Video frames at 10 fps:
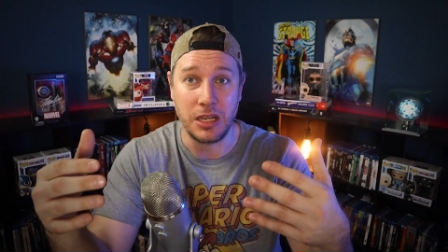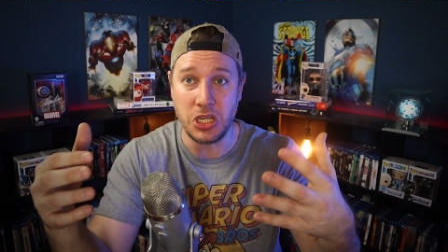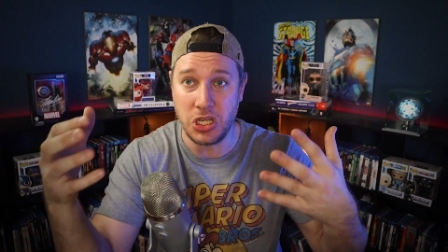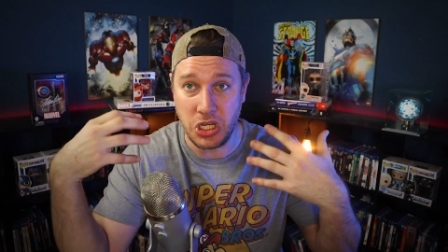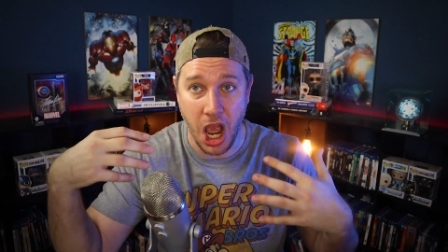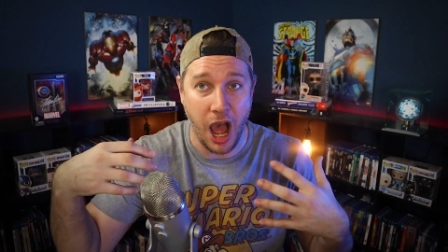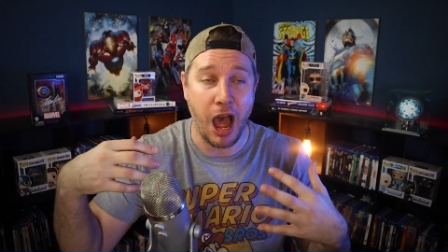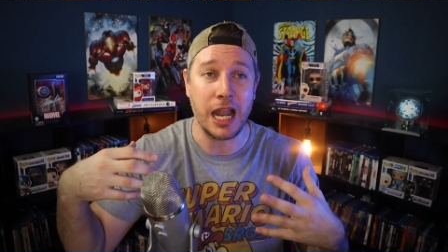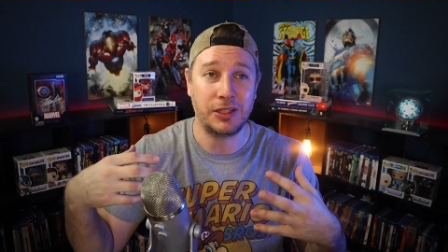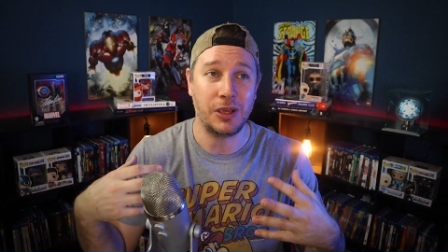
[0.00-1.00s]

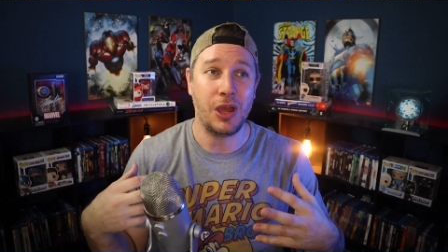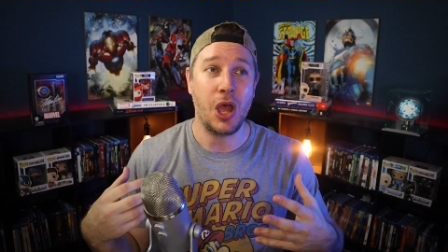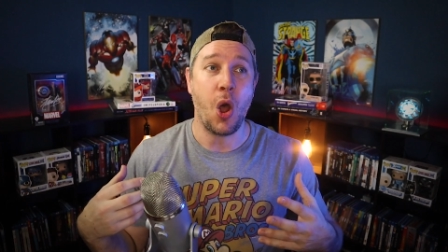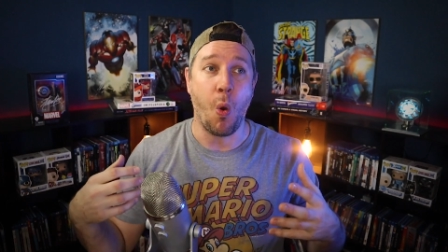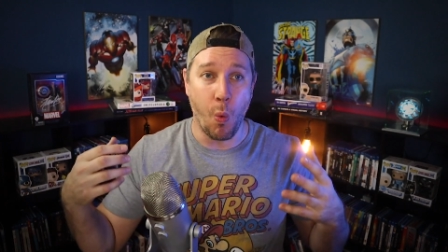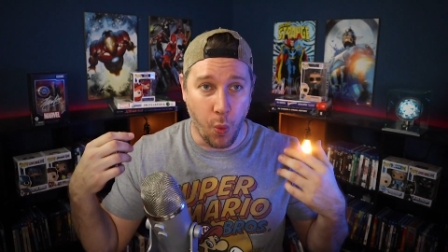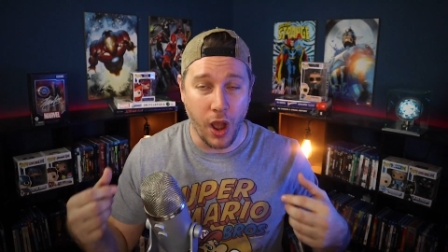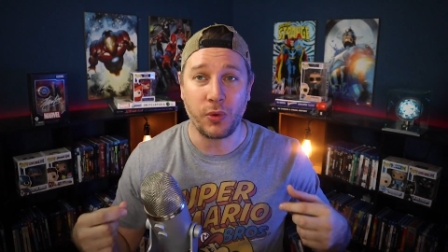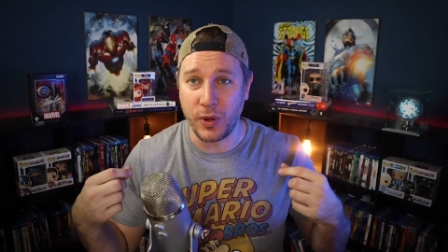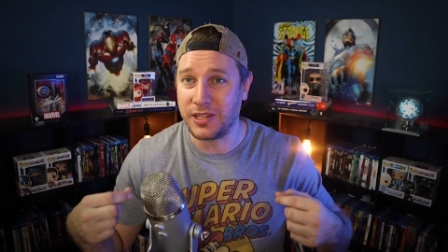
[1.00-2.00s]
not
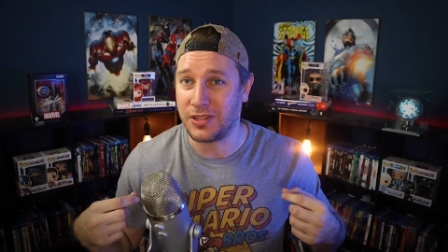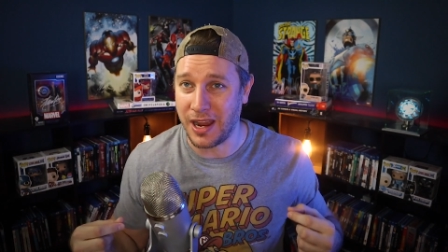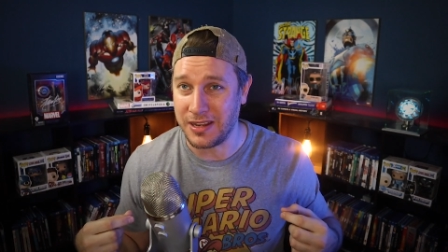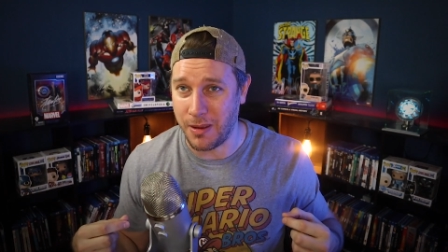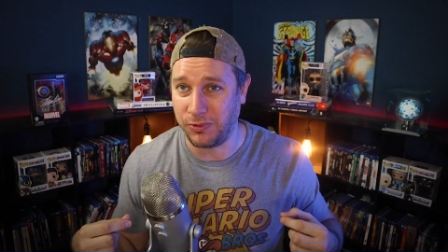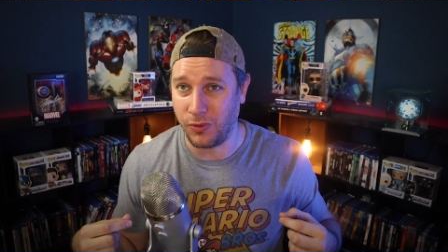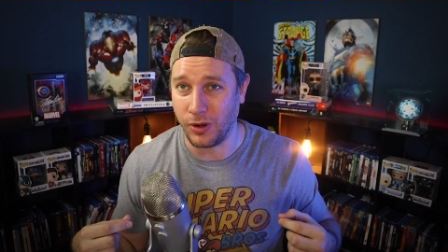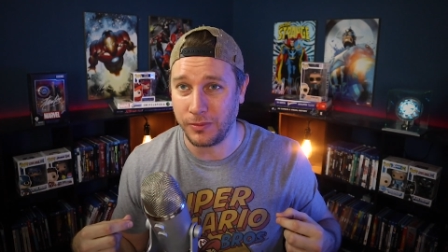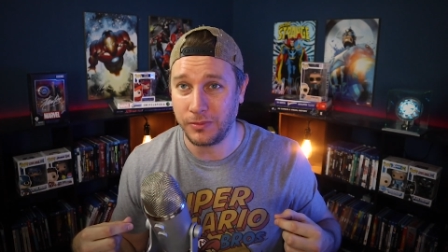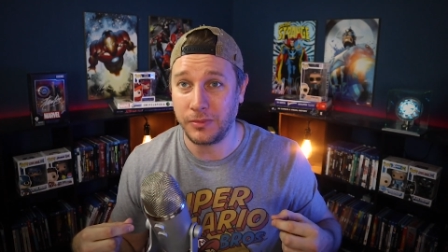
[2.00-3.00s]
what we signed up
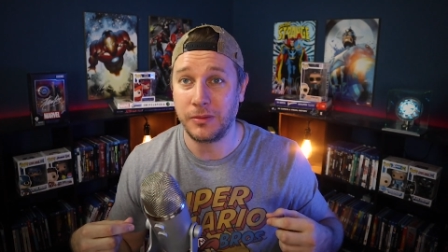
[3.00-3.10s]
for.